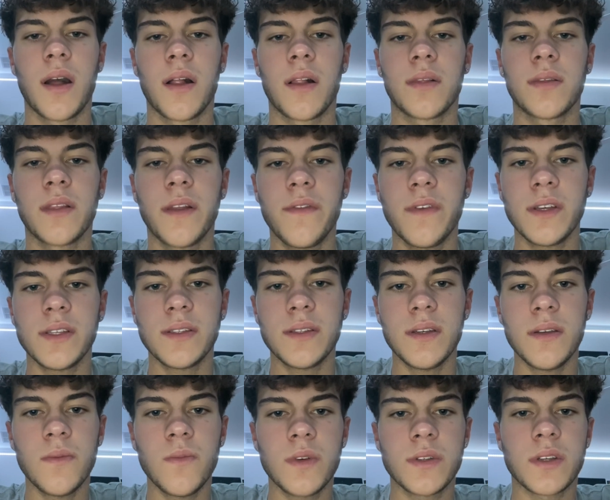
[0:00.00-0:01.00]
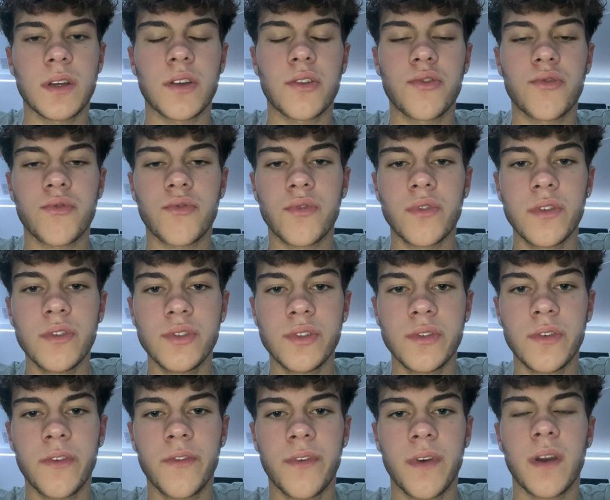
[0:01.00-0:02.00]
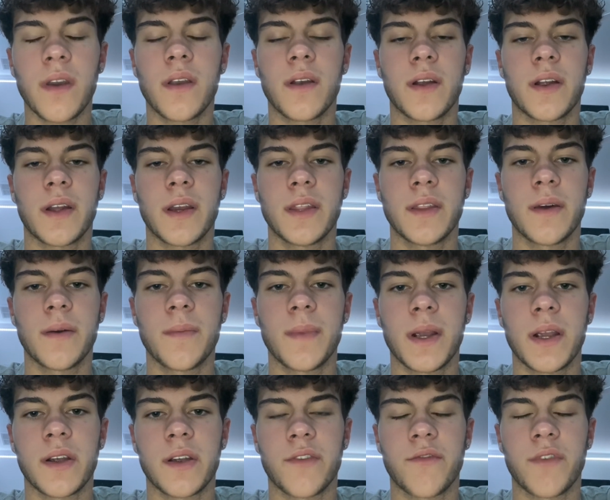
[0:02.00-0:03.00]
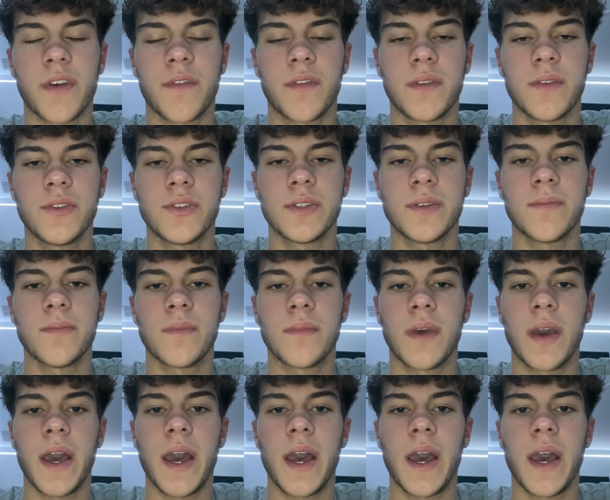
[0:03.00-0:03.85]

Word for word: Livingston was a crucial figure in the American Revolution.